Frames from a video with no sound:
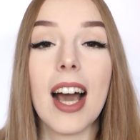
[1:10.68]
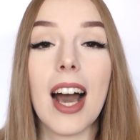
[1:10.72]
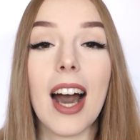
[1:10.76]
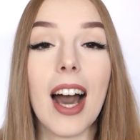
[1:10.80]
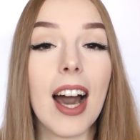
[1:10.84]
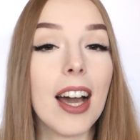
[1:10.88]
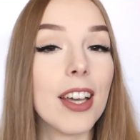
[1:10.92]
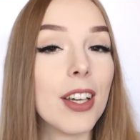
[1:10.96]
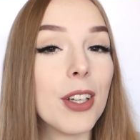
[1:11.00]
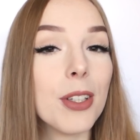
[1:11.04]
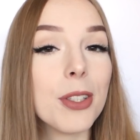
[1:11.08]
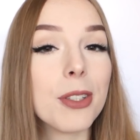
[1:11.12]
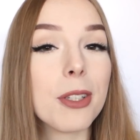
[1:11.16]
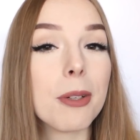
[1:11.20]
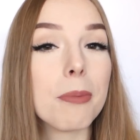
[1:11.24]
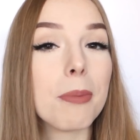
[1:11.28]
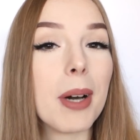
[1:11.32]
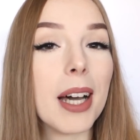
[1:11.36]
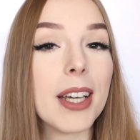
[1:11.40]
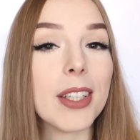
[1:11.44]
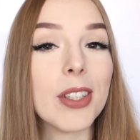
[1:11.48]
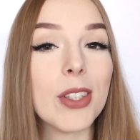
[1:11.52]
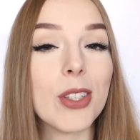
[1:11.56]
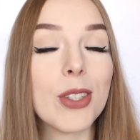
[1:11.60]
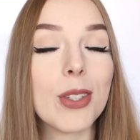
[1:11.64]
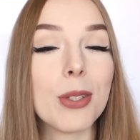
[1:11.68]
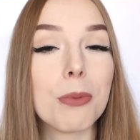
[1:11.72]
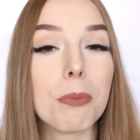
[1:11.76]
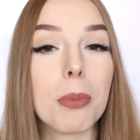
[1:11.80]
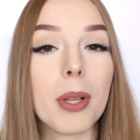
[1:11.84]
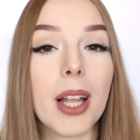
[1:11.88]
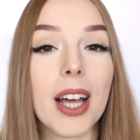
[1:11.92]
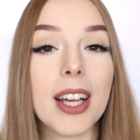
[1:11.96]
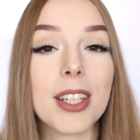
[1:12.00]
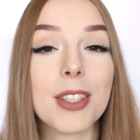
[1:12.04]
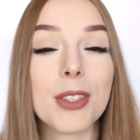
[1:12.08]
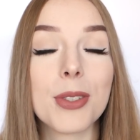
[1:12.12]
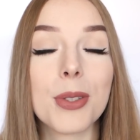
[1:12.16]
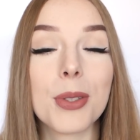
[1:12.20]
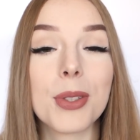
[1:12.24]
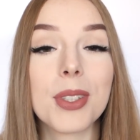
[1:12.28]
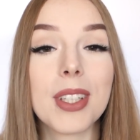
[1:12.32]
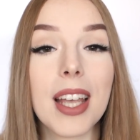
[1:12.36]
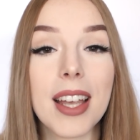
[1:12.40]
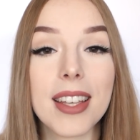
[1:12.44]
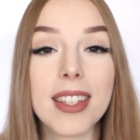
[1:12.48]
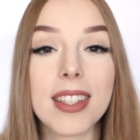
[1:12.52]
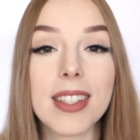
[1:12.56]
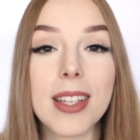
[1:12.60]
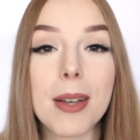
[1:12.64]
I also buy these supplies to
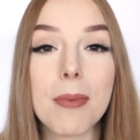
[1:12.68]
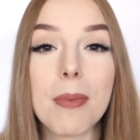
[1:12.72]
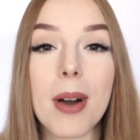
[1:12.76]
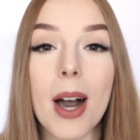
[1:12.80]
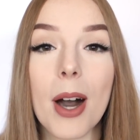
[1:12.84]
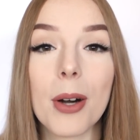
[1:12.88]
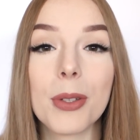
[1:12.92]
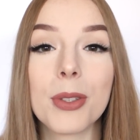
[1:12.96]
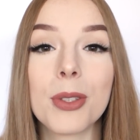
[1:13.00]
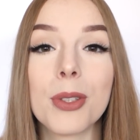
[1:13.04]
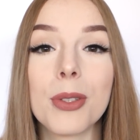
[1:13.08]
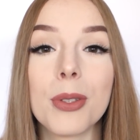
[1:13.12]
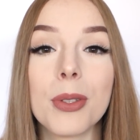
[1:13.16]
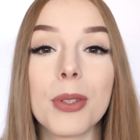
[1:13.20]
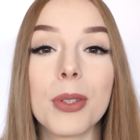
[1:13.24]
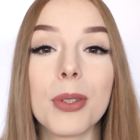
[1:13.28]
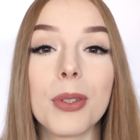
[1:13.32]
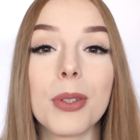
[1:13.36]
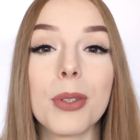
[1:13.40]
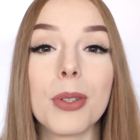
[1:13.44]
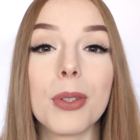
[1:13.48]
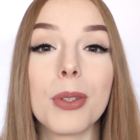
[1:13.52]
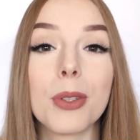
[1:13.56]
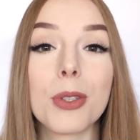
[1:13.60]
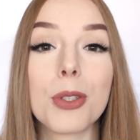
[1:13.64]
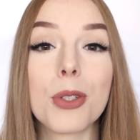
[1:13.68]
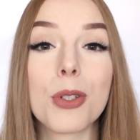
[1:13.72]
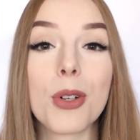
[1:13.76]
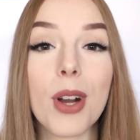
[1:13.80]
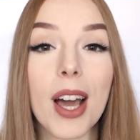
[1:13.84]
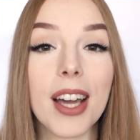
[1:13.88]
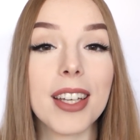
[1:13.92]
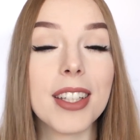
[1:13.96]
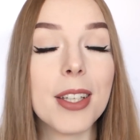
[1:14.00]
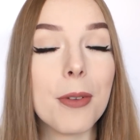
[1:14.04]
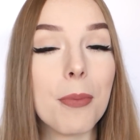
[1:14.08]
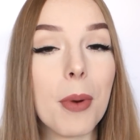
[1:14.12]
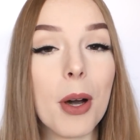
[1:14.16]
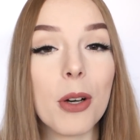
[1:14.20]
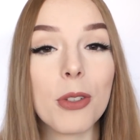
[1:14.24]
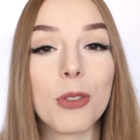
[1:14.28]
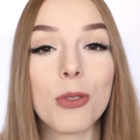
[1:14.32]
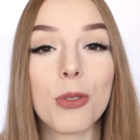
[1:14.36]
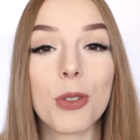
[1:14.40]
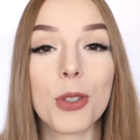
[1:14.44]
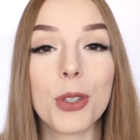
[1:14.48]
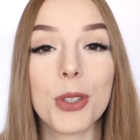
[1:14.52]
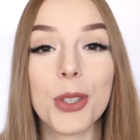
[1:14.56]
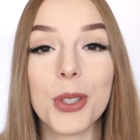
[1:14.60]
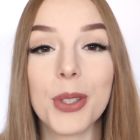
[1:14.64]
test them out, to try them out
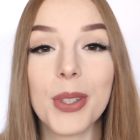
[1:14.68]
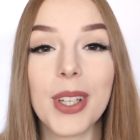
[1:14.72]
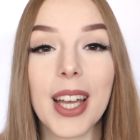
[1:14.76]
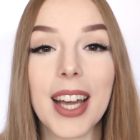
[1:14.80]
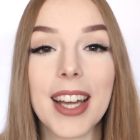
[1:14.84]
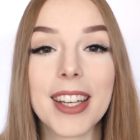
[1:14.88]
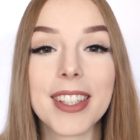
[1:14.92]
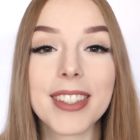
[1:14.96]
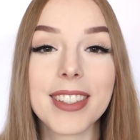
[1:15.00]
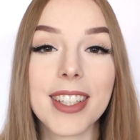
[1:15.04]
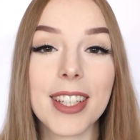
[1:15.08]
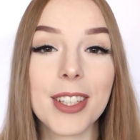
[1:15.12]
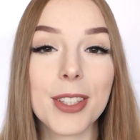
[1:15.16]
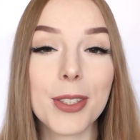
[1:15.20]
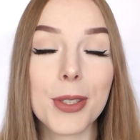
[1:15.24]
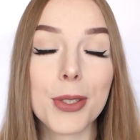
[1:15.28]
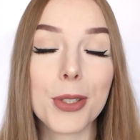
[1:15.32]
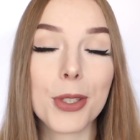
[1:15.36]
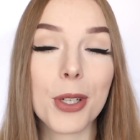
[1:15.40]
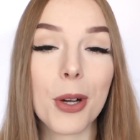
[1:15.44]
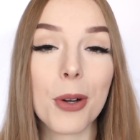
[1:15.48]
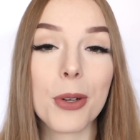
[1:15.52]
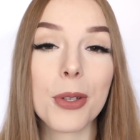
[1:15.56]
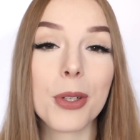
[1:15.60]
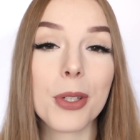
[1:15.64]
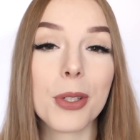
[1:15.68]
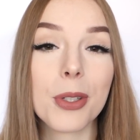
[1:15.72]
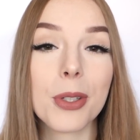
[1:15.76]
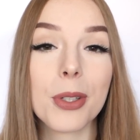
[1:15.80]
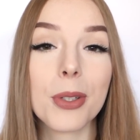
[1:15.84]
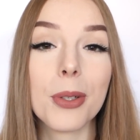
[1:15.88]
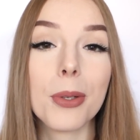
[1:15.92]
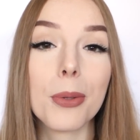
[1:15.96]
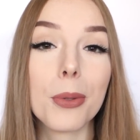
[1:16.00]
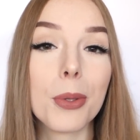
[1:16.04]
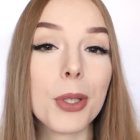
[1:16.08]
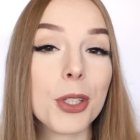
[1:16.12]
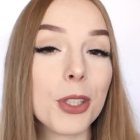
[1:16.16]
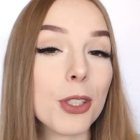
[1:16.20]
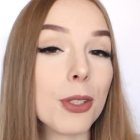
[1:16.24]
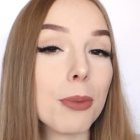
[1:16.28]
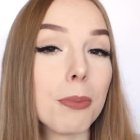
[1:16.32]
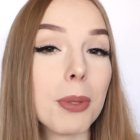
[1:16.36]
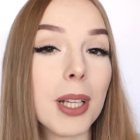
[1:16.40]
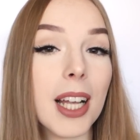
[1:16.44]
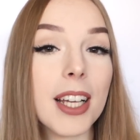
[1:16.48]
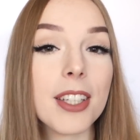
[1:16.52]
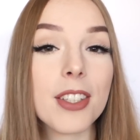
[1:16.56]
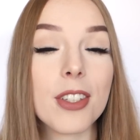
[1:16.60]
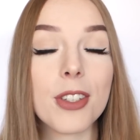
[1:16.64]
for you guys and to show you which
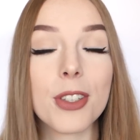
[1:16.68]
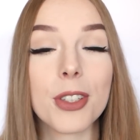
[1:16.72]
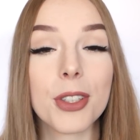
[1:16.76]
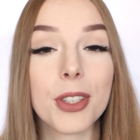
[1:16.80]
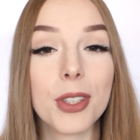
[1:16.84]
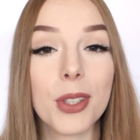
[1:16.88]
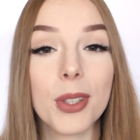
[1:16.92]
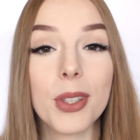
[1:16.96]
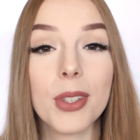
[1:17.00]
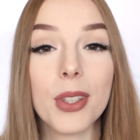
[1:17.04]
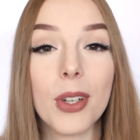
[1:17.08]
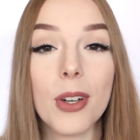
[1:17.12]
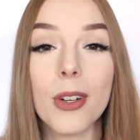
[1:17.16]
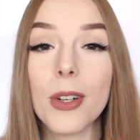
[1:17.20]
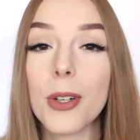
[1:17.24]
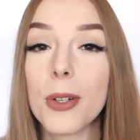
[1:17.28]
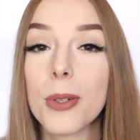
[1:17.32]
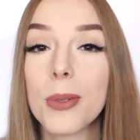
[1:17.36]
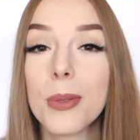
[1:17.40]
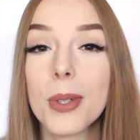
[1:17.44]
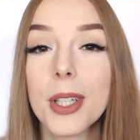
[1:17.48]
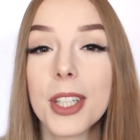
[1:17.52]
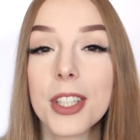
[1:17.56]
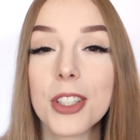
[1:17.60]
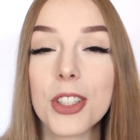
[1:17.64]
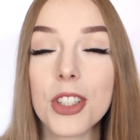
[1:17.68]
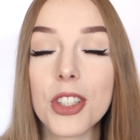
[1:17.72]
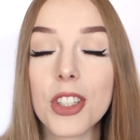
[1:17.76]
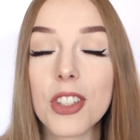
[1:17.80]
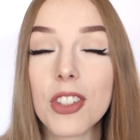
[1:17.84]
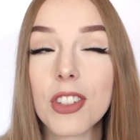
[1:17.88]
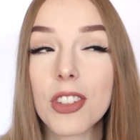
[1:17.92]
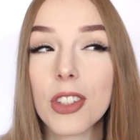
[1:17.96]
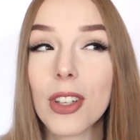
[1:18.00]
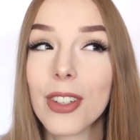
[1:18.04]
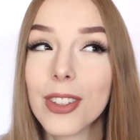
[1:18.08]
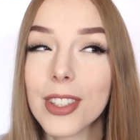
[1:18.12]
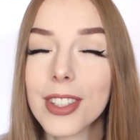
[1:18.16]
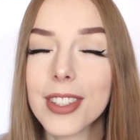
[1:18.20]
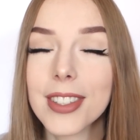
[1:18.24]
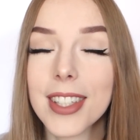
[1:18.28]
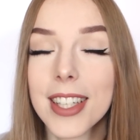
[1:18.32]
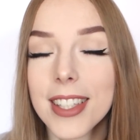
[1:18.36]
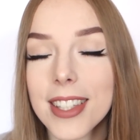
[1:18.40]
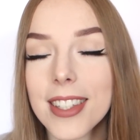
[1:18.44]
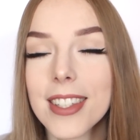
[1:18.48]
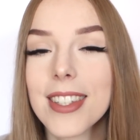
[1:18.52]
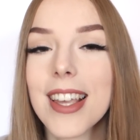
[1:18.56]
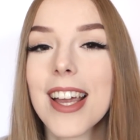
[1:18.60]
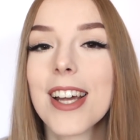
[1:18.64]
supplies are good or which not
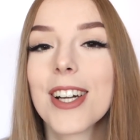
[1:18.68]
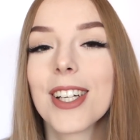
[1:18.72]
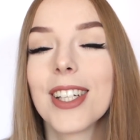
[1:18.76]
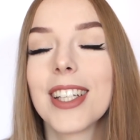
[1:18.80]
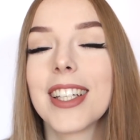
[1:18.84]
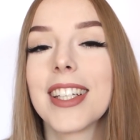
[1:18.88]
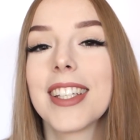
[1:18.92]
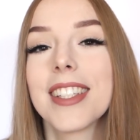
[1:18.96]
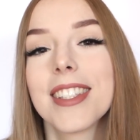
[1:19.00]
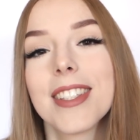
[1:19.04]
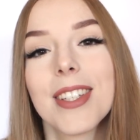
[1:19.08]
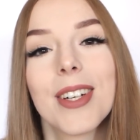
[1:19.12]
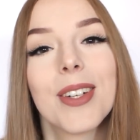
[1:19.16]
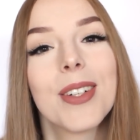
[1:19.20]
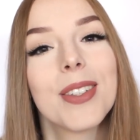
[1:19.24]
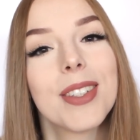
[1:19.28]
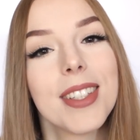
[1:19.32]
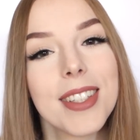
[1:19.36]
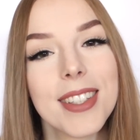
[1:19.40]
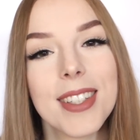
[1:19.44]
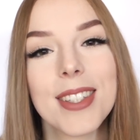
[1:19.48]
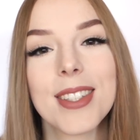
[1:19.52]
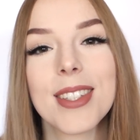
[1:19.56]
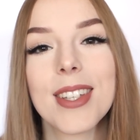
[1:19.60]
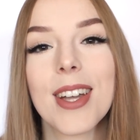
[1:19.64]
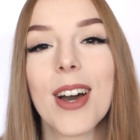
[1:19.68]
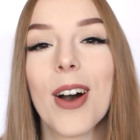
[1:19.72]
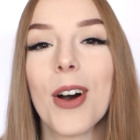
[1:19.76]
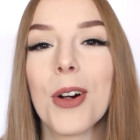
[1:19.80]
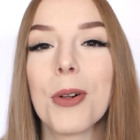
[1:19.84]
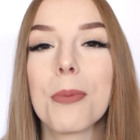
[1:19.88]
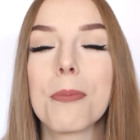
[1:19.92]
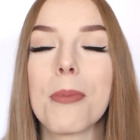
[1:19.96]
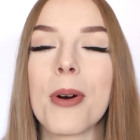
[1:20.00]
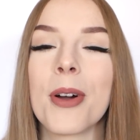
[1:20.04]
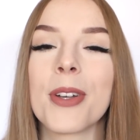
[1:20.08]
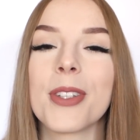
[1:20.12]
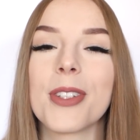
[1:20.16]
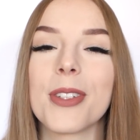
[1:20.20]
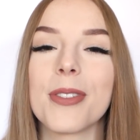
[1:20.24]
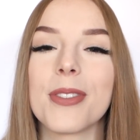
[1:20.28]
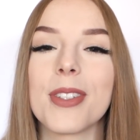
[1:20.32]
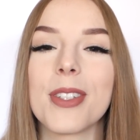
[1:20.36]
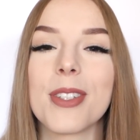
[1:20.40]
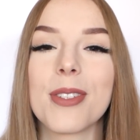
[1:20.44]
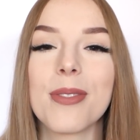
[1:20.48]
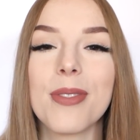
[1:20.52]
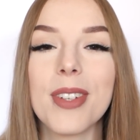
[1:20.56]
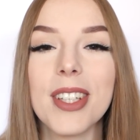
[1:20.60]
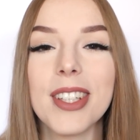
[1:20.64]
necessarily. So this is the whole point of
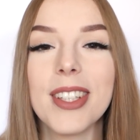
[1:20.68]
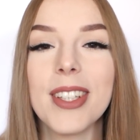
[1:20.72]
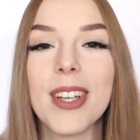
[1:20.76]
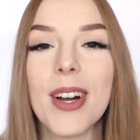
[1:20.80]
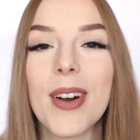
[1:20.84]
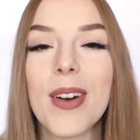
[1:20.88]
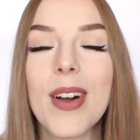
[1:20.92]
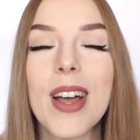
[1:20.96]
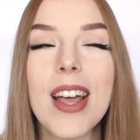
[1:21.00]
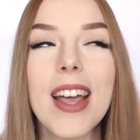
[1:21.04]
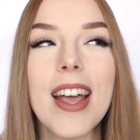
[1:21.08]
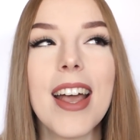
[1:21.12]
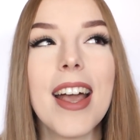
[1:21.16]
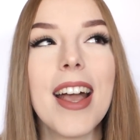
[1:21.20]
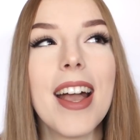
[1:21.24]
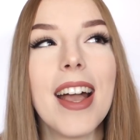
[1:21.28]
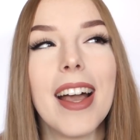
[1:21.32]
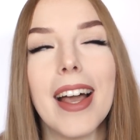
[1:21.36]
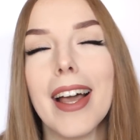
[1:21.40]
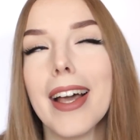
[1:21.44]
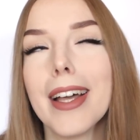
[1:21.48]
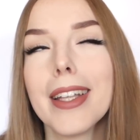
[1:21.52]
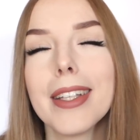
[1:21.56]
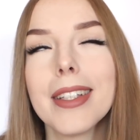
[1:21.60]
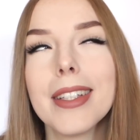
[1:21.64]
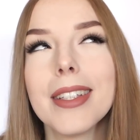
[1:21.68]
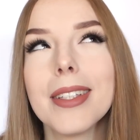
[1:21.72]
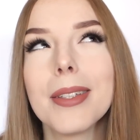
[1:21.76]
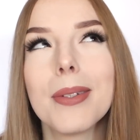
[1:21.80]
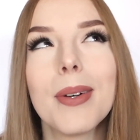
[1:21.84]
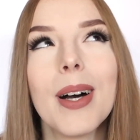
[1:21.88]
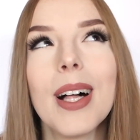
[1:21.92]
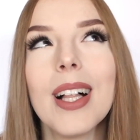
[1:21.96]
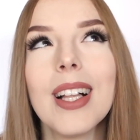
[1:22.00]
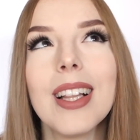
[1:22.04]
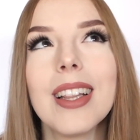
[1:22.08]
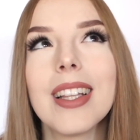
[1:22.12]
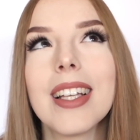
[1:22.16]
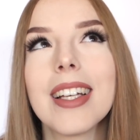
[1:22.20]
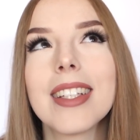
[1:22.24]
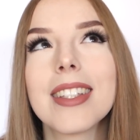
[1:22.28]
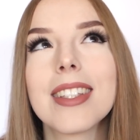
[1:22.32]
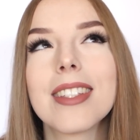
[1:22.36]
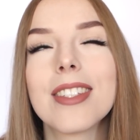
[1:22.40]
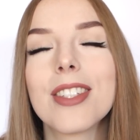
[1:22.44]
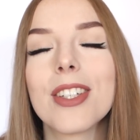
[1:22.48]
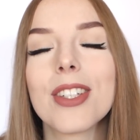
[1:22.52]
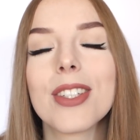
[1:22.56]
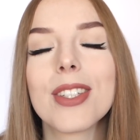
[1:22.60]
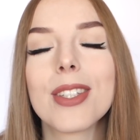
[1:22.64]
this video. And well,
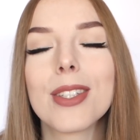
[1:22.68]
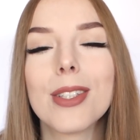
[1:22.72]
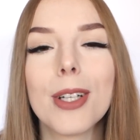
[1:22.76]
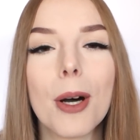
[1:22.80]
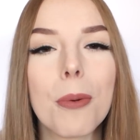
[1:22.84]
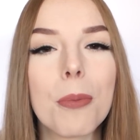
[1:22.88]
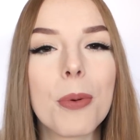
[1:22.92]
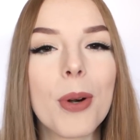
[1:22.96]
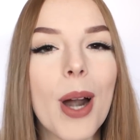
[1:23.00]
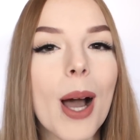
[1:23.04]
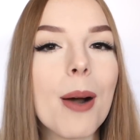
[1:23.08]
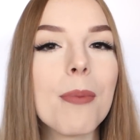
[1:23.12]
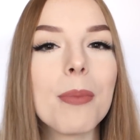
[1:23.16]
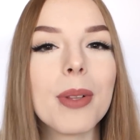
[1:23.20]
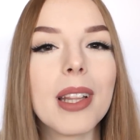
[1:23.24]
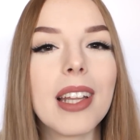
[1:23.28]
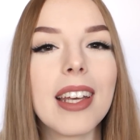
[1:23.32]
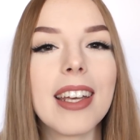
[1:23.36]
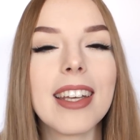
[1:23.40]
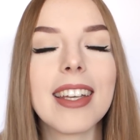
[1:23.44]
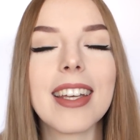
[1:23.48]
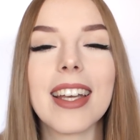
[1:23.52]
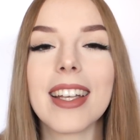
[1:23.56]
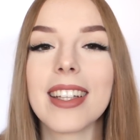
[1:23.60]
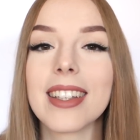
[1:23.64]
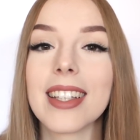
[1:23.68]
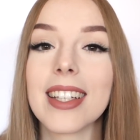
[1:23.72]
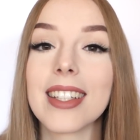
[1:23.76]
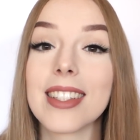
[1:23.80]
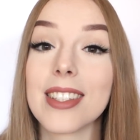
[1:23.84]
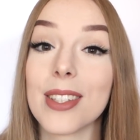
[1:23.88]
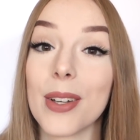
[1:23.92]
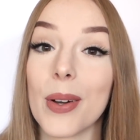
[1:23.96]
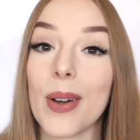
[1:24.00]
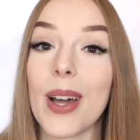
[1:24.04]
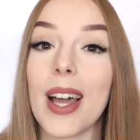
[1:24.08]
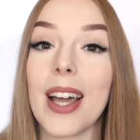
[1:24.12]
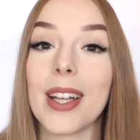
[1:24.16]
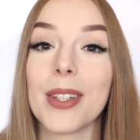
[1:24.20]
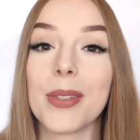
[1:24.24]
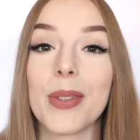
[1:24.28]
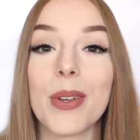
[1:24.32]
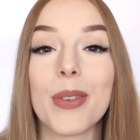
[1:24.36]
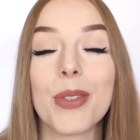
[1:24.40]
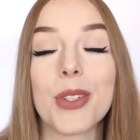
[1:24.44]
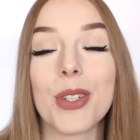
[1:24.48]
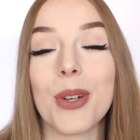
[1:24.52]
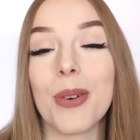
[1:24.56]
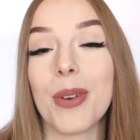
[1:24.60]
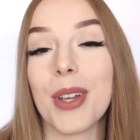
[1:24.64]
let's just stop rambling and let's go ahead
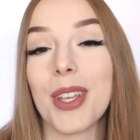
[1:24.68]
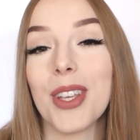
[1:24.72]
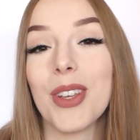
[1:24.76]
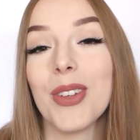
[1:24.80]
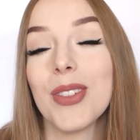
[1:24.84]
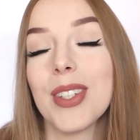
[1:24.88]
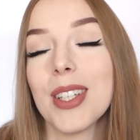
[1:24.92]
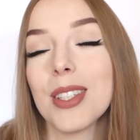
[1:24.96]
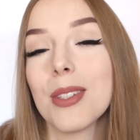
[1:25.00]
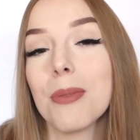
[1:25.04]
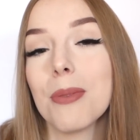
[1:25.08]
with showing you the